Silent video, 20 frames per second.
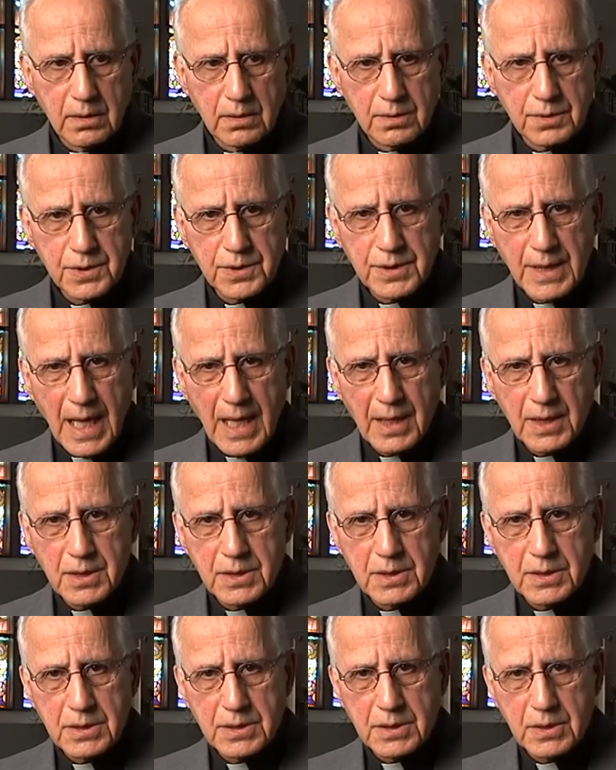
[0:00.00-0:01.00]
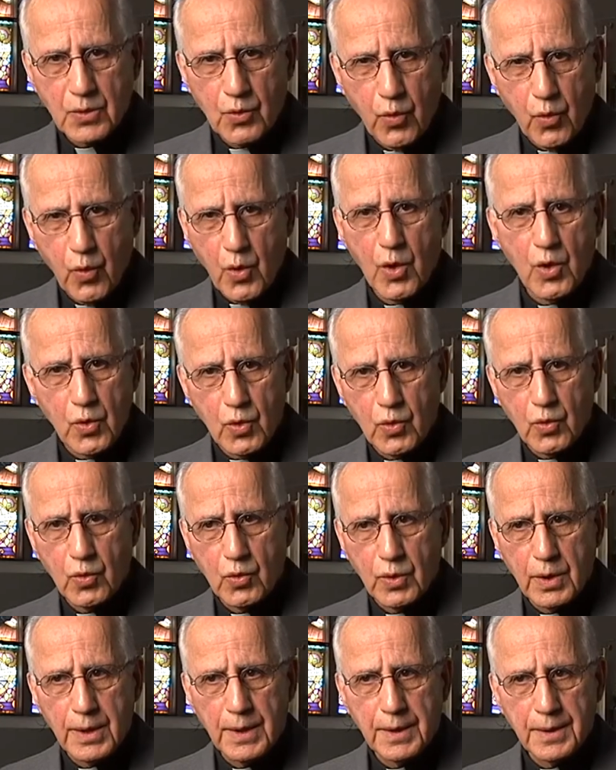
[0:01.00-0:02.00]
status
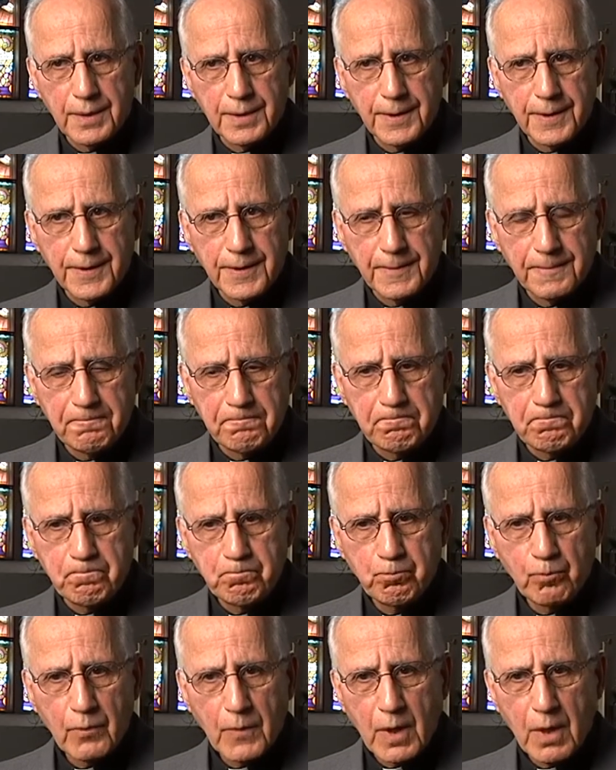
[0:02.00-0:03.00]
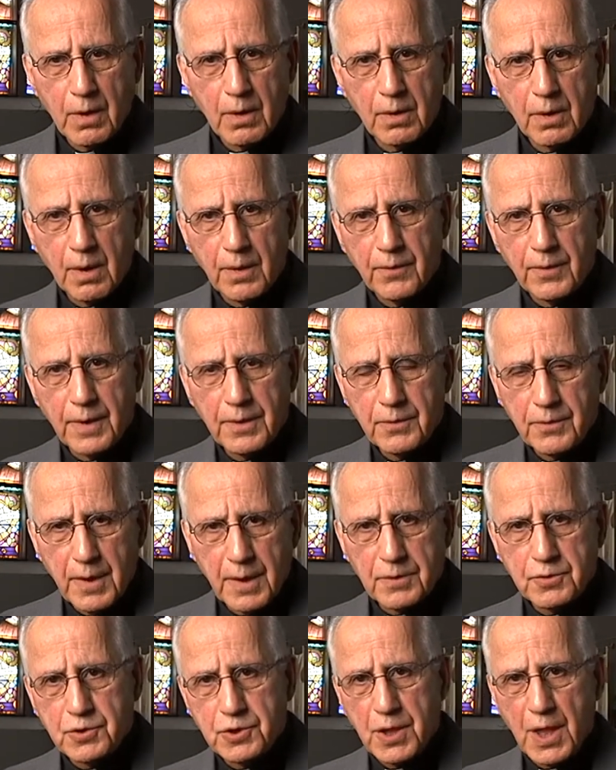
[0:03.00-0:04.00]
quo, and
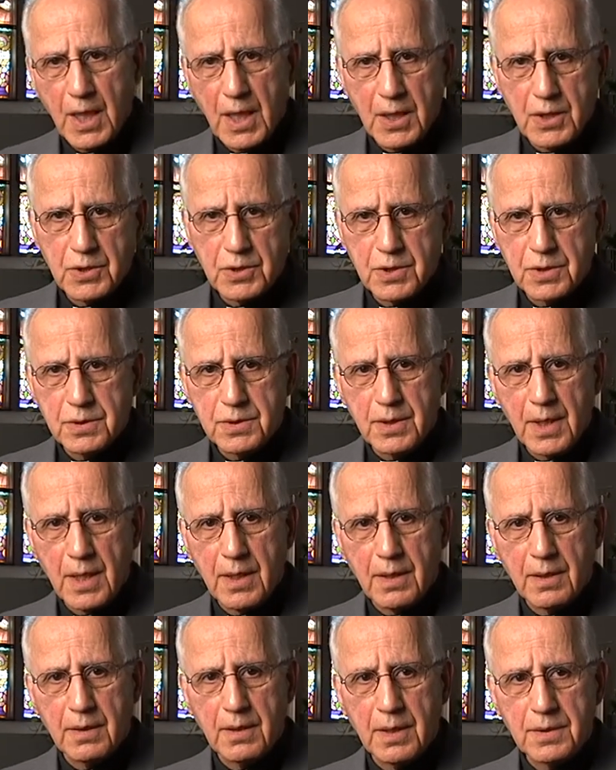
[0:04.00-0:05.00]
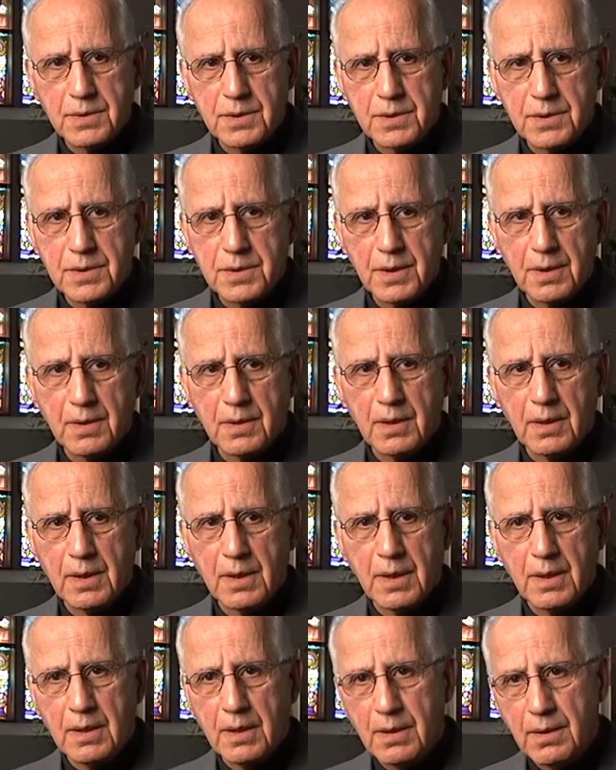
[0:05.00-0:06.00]
that change is not
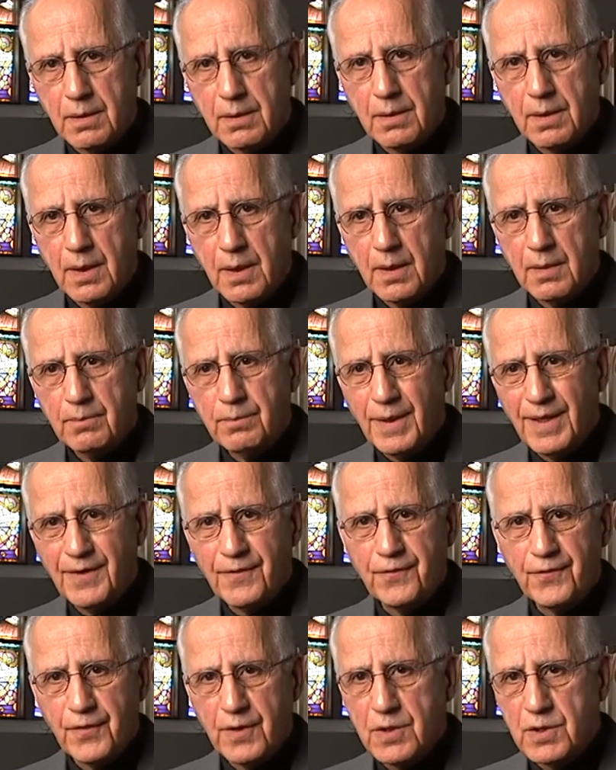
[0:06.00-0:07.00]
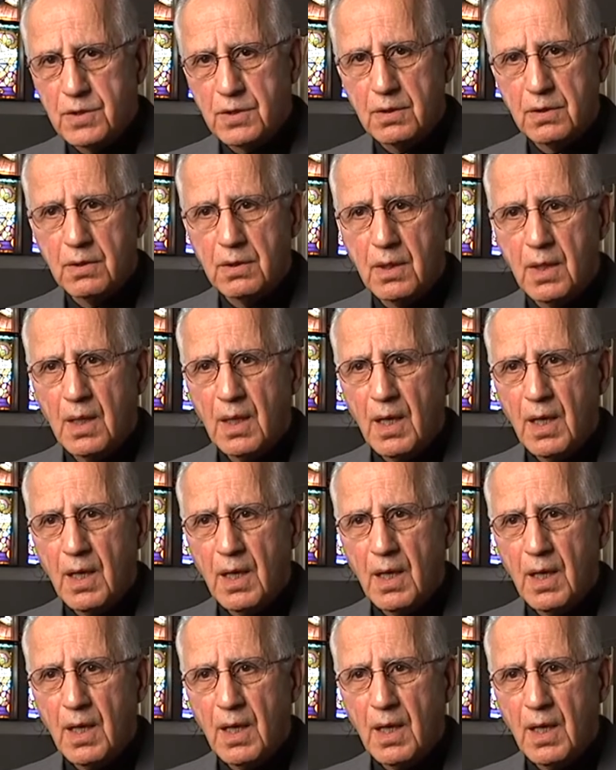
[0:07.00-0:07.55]
necessarily beneficial.